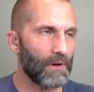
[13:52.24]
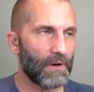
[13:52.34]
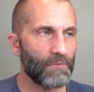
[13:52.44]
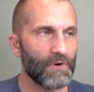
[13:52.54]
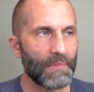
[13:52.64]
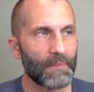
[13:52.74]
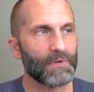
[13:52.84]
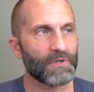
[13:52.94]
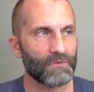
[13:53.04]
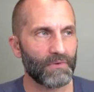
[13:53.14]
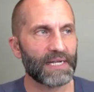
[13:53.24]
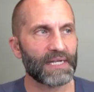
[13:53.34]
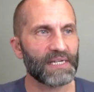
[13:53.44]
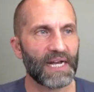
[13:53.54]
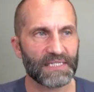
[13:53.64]
remembered or
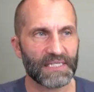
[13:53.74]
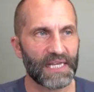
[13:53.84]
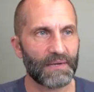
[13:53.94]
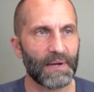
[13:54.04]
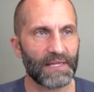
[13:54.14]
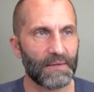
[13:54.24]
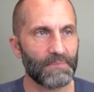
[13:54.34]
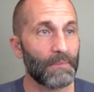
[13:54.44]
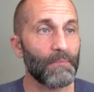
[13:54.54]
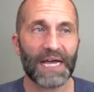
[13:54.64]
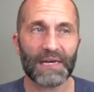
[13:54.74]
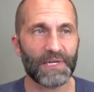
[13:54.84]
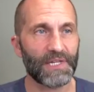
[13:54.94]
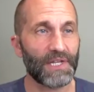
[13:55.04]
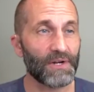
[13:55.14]
recognized the thing about them that might have been a
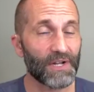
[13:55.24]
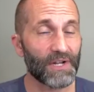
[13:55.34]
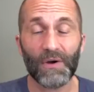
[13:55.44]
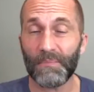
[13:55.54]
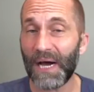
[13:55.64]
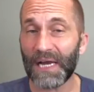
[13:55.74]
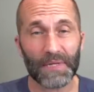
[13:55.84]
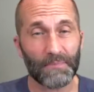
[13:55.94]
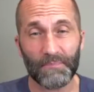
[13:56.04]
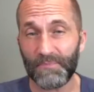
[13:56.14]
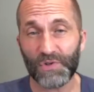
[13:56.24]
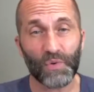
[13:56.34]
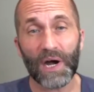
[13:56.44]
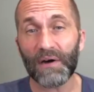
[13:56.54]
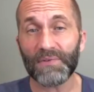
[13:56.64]
year ago and might have been
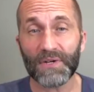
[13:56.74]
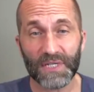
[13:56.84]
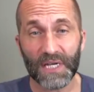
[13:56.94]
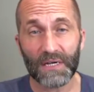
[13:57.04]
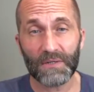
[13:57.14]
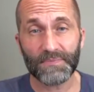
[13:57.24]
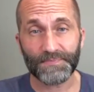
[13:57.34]
12 years ago.